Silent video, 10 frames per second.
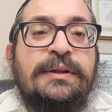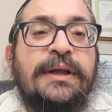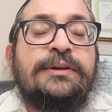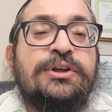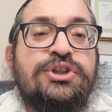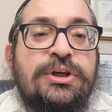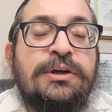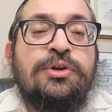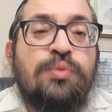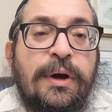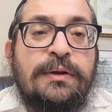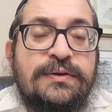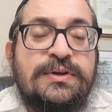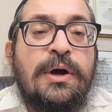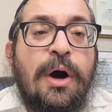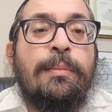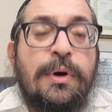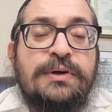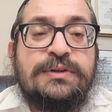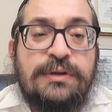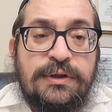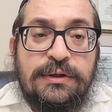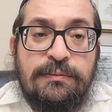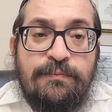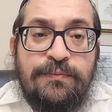that the Shechina dwells amongst the Yidden.